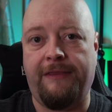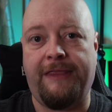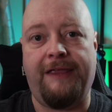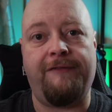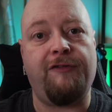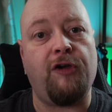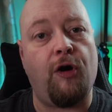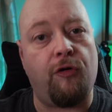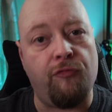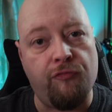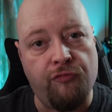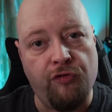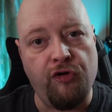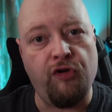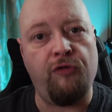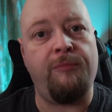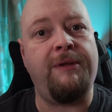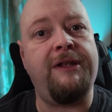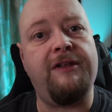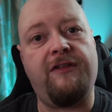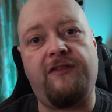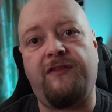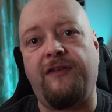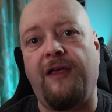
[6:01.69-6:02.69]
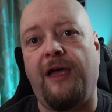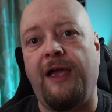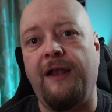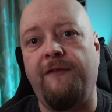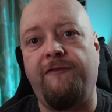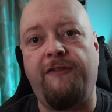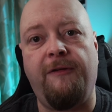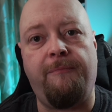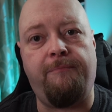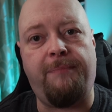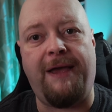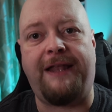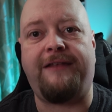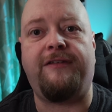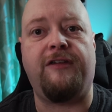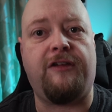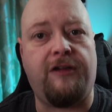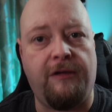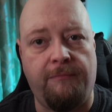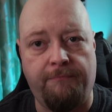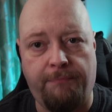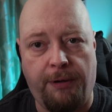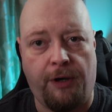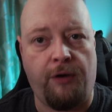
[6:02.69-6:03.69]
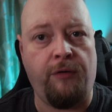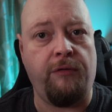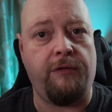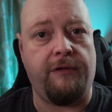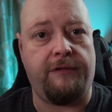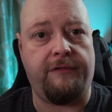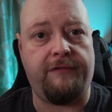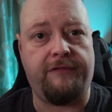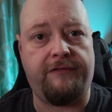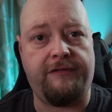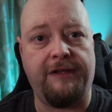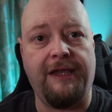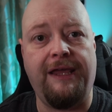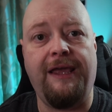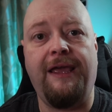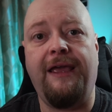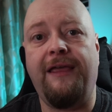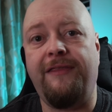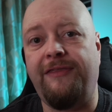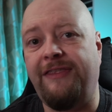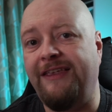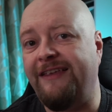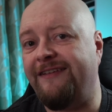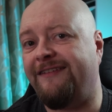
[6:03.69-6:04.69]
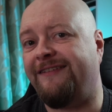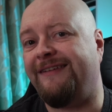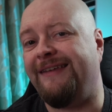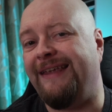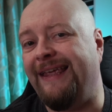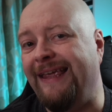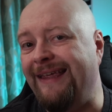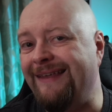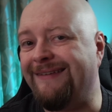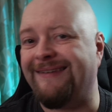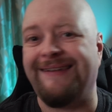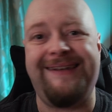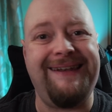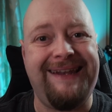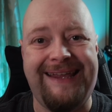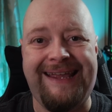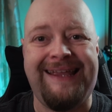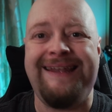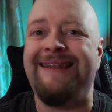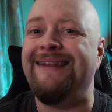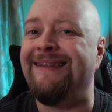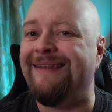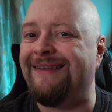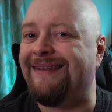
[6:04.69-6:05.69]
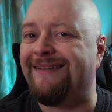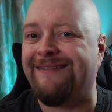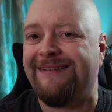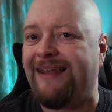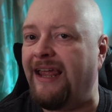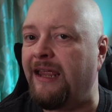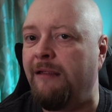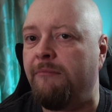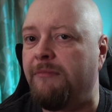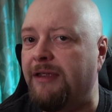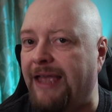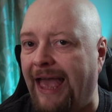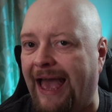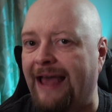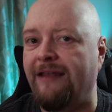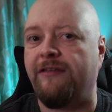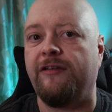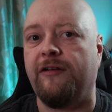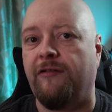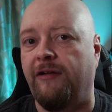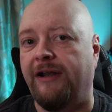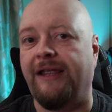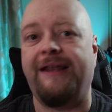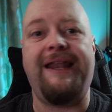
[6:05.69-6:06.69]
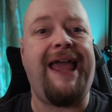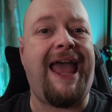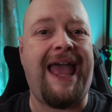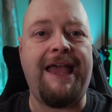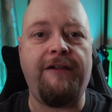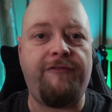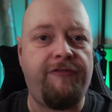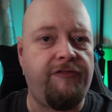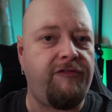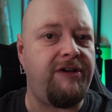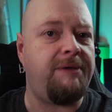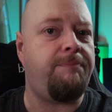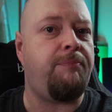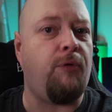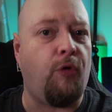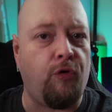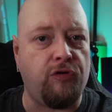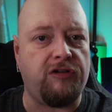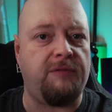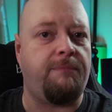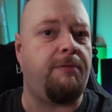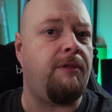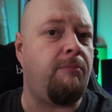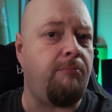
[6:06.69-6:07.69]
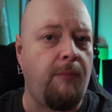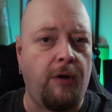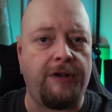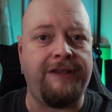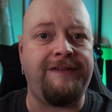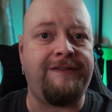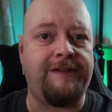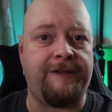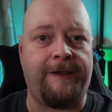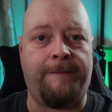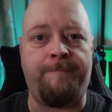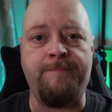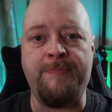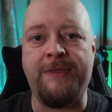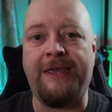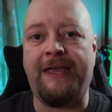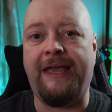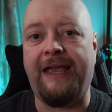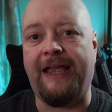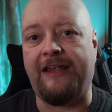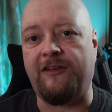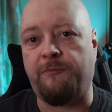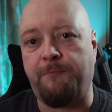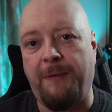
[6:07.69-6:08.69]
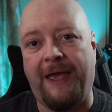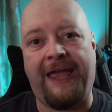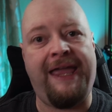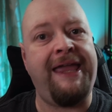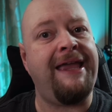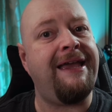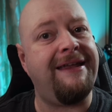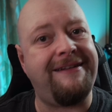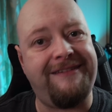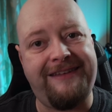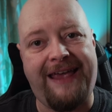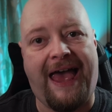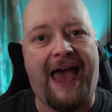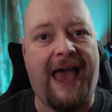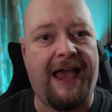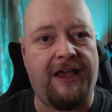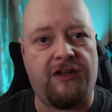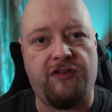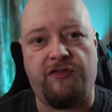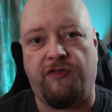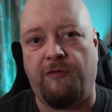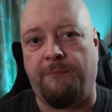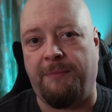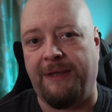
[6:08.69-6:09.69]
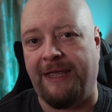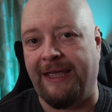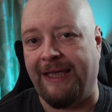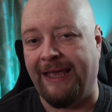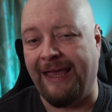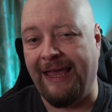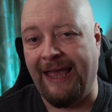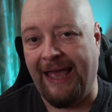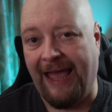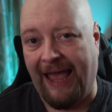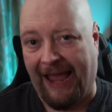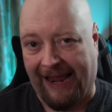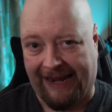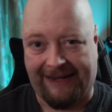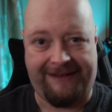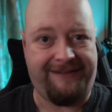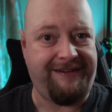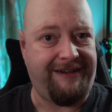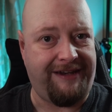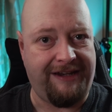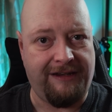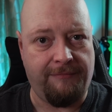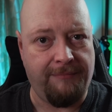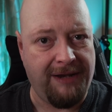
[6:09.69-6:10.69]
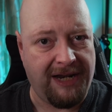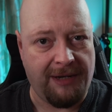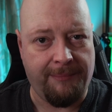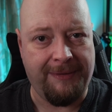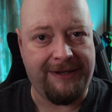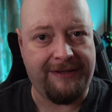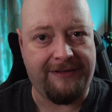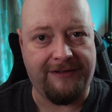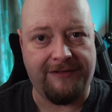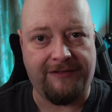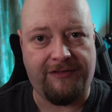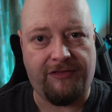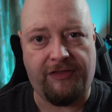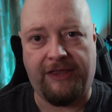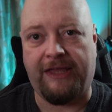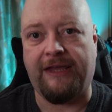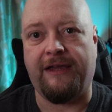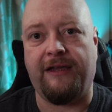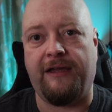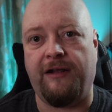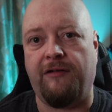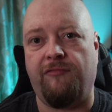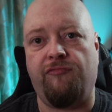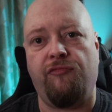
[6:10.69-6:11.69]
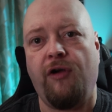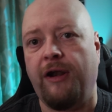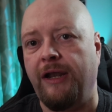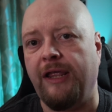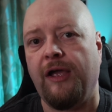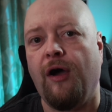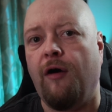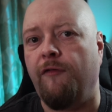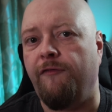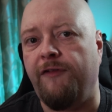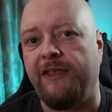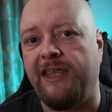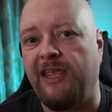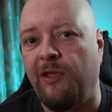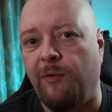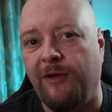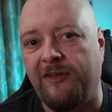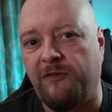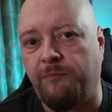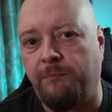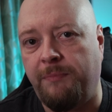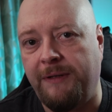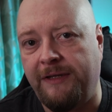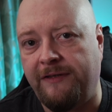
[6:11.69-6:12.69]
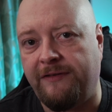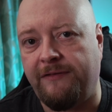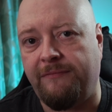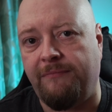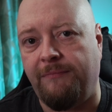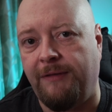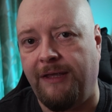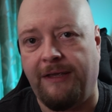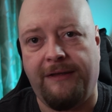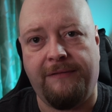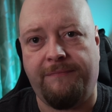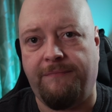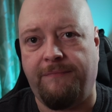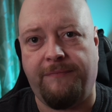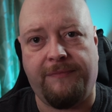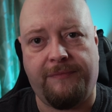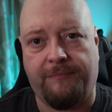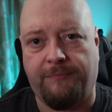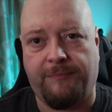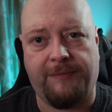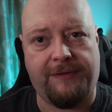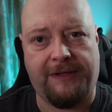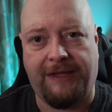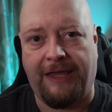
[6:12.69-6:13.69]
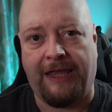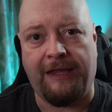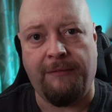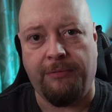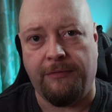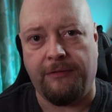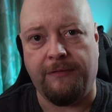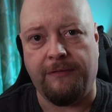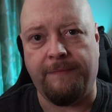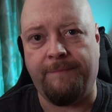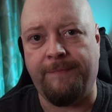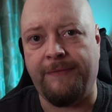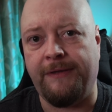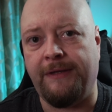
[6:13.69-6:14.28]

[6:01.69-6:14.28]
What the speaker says: They've got room inside for better components. This isn't in the same category, and every portable monitor is paying a tax for being 18 millimeters thick and running off a USB cable.